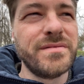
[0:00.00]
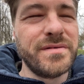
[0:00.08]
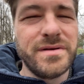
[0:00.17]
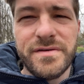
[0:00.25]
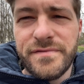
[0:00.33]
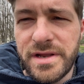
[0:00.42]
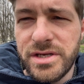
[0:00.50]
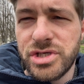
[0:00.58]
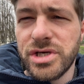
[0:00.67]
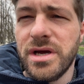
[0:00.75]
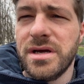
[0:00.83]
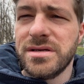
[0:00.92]

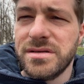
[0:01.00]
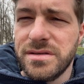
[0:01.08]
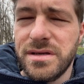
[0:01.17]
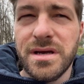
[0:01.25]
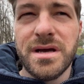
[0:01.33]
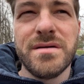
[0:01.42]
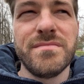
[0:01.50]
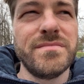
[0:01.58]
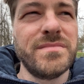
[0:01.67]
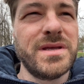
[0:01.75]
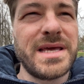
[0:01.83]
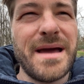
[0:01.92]
adventure,
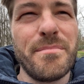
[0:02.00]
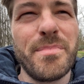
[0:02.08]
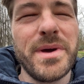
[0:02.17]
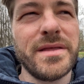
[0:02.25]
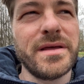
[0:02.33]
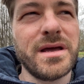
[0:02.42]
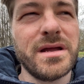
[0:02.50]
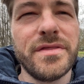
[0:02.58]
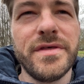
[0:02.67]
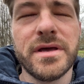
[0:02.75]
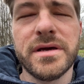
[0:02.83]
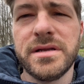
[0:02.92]
camping, that kind of
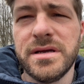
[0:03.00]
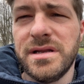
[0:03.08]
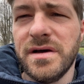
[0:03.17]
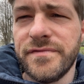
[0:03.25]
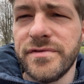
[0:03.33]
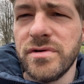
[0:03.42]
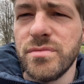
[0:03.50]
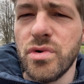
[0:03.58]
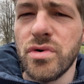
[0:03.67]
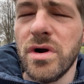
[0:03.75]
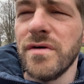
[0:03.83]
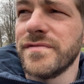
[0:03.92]
thing. I'd love to do
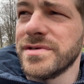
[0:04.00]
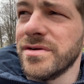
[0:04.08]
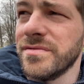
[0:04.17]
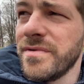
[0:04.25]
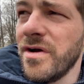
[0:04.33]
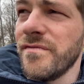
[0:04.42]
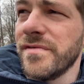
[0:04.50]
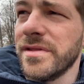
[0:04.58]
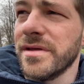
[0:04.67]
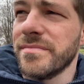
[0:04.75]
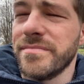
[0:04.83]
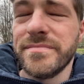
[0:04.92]
more of. So
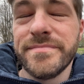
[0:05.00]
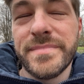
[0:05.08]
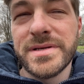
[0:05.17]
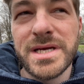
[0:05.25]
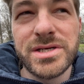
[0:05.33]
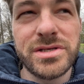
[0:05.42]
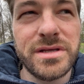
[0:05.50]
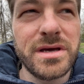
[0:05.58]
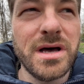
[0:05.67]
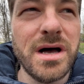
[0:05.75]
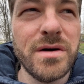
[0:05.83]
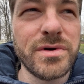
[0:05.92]
hopefully potentially the
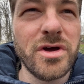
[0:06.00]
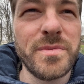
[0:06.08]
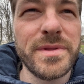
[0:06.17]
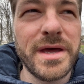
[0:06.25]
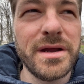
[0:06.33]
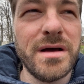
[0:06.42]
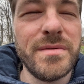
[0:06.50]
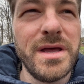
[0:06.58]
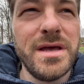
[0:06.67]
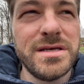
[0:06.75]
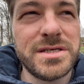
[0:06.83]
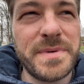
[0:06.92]
car would open that up,
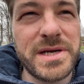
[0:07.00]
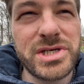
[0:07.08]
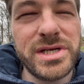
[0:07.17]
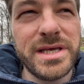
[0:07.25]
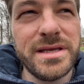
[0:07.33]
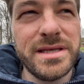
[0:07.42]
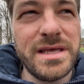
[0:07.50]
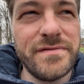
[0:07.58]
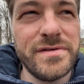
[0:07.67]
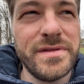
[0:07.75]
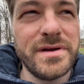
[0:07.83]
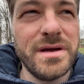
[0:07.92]
especially
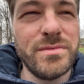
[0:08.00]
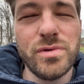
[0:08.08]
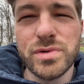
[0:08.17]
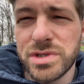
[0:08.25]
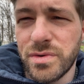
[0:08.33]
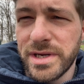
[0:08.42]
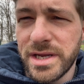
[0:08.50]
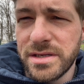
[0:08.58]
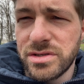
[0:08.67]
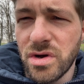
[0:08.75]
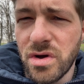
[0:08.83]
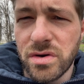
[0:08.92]
given that I also want to get a
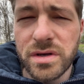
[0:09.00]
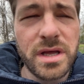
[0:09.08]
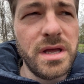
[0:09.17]
dog.